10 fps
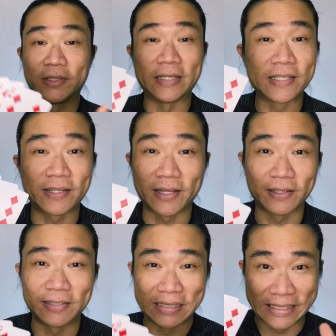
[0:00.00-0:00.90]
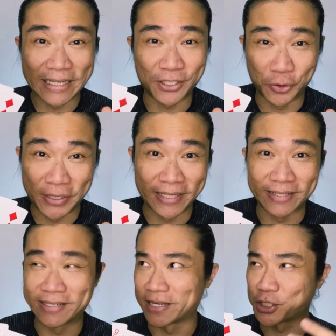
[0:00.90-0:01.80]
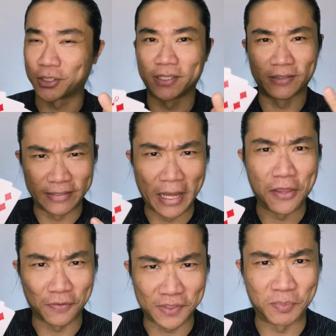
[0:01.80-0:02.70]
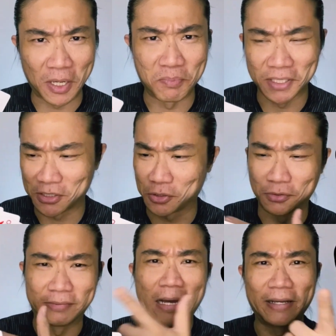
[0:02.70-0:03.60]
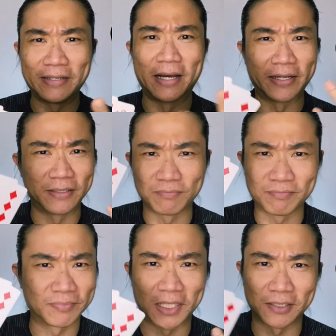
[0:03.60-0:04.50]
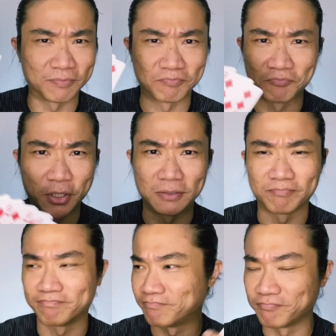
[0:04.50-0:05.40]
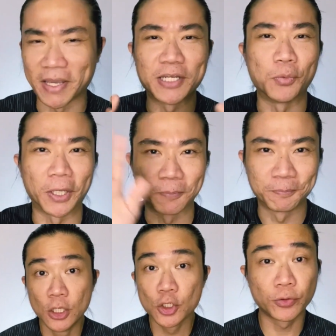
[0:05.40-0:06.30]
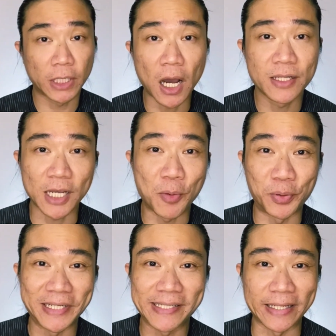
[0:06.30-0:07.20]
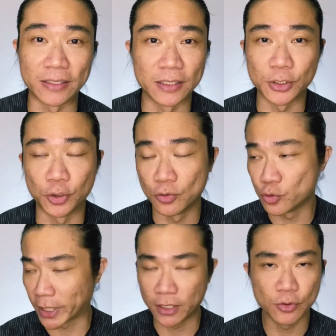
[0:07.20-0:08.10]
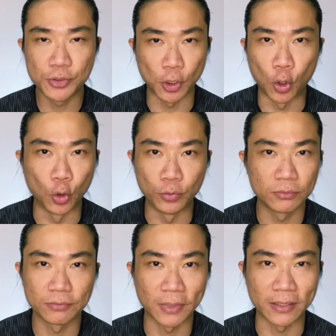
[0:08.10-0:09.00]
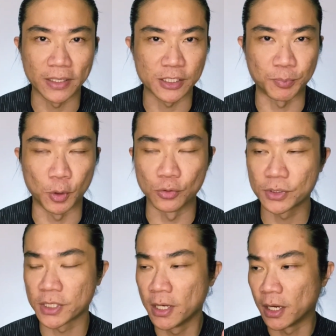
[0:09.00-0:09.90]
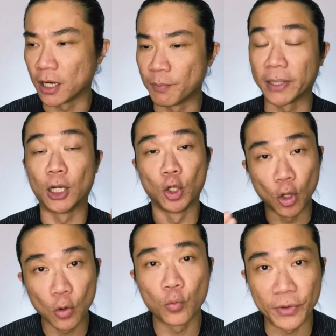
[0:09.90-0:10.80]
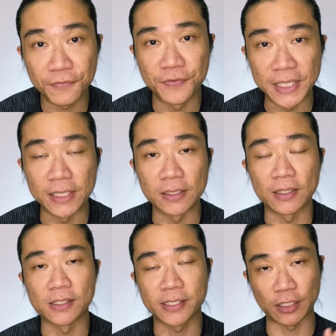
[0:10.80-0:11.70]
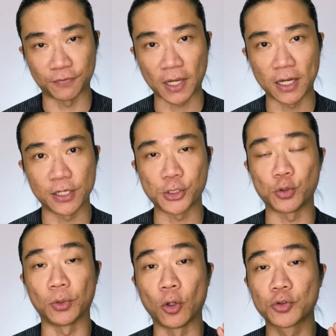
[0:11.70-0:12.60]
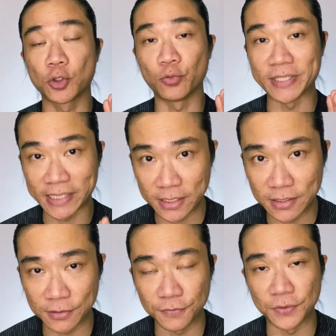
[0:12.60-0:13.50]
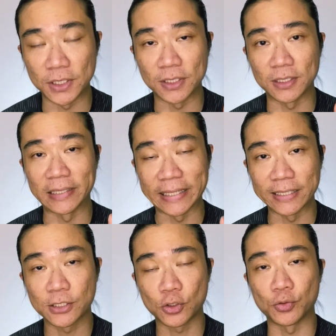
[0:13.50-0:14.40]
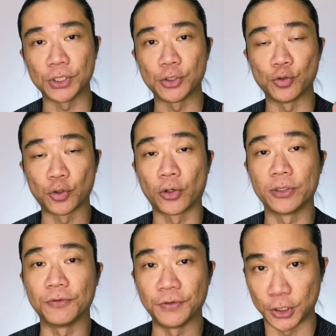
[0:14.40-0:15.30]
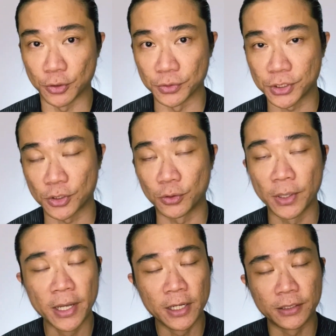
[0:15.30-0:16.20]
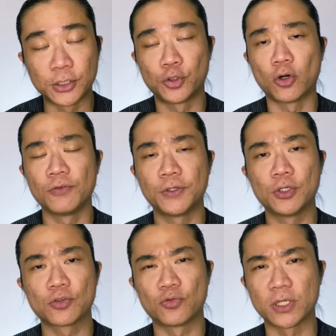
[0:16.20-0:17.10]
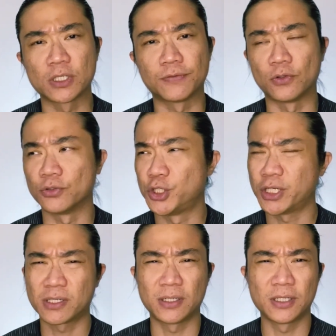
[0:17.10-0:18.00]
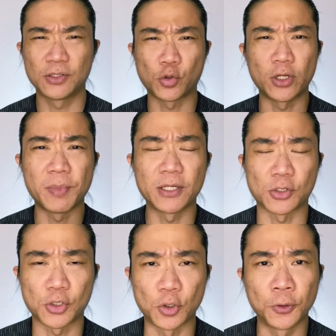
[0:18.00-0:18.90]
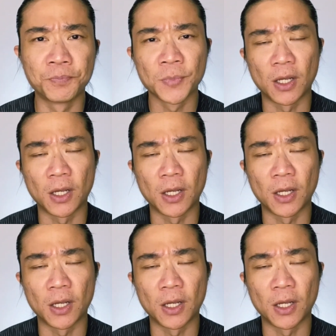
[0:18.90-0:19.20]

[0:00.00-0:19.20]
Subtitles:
Incidentally, the date today is actually the 9th of September, so 9/9, well, anyway. So the cards are pretty standard, you can use your own, I suppose, but along with the set of cards, you will also receive the links to the tutorial videos. So the tutorial videos runs for just under 20 minutes or so.